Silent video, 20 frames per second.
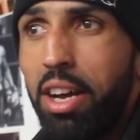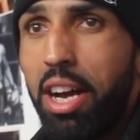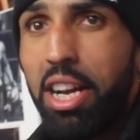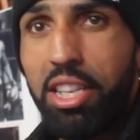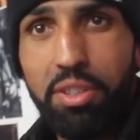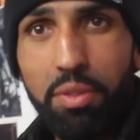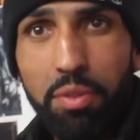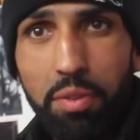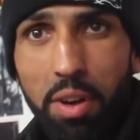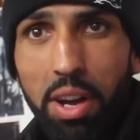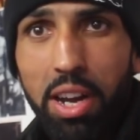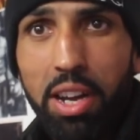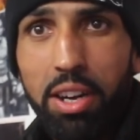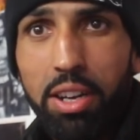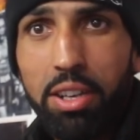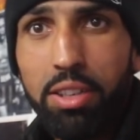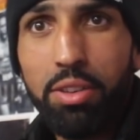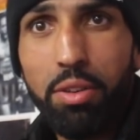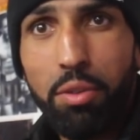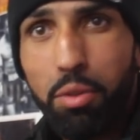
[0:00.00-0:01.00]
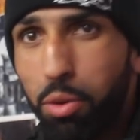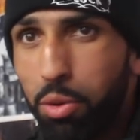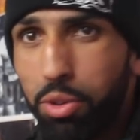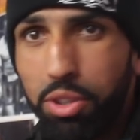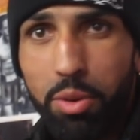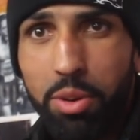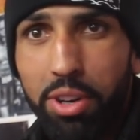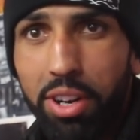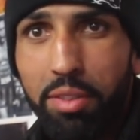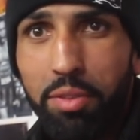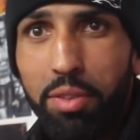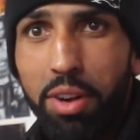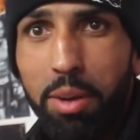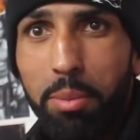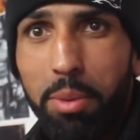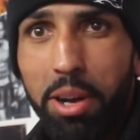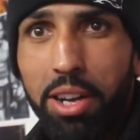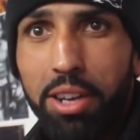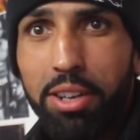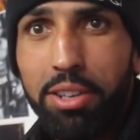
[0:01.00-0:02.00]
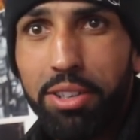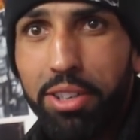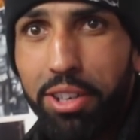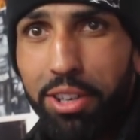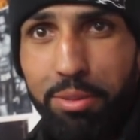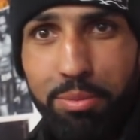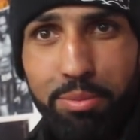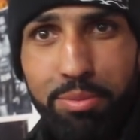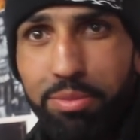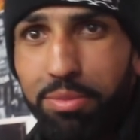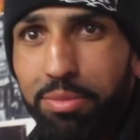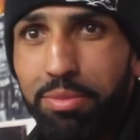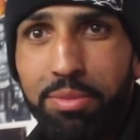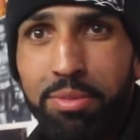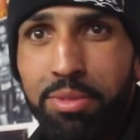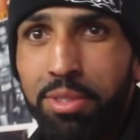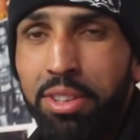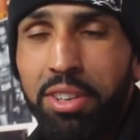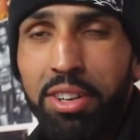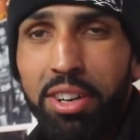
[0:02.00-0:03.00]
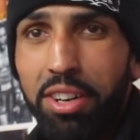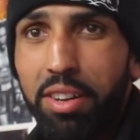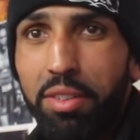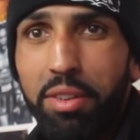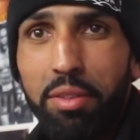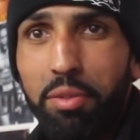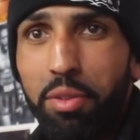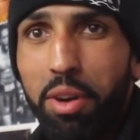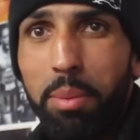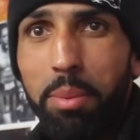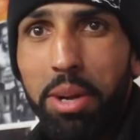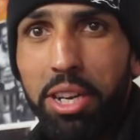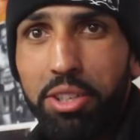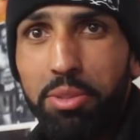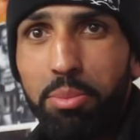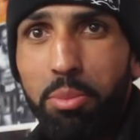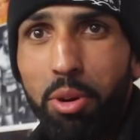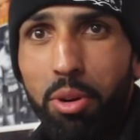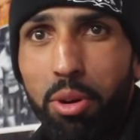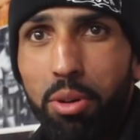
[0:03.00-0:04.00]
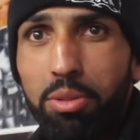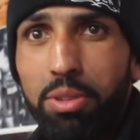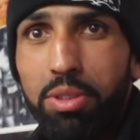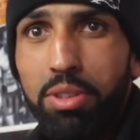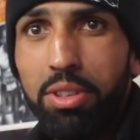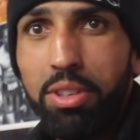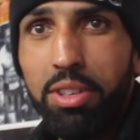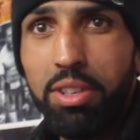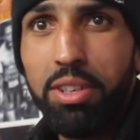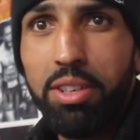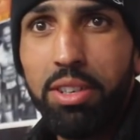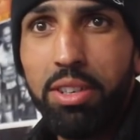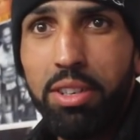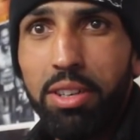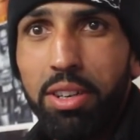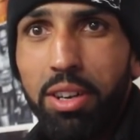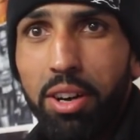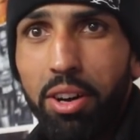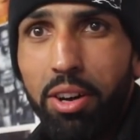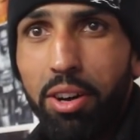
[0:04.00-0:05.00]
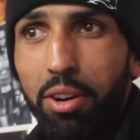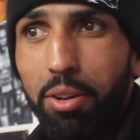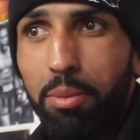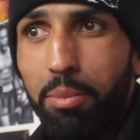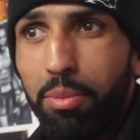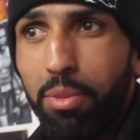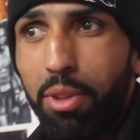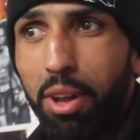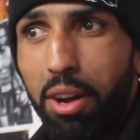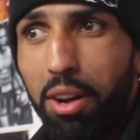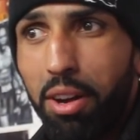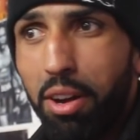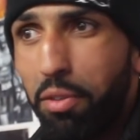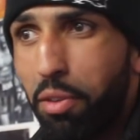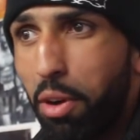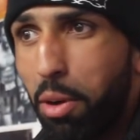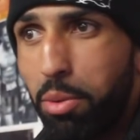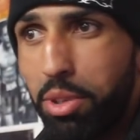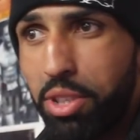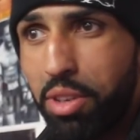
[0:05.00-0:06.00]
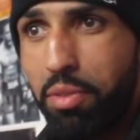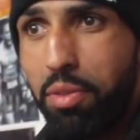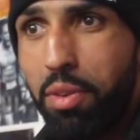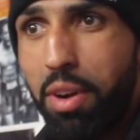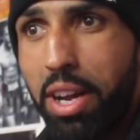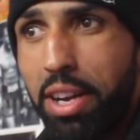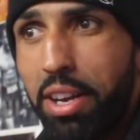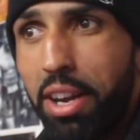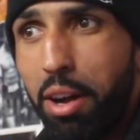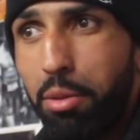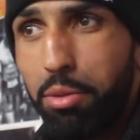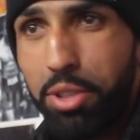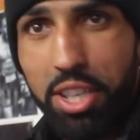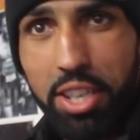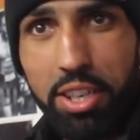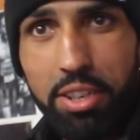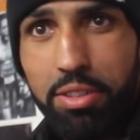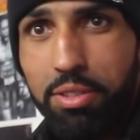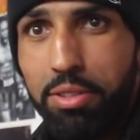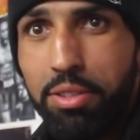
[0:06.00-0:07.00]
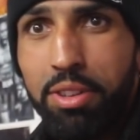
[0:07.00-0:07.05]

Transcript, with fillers: As a fighter, of course, I want that fight back. Um, I'll have that fight back tomorrow. Um, I thought it was a fight that I was in.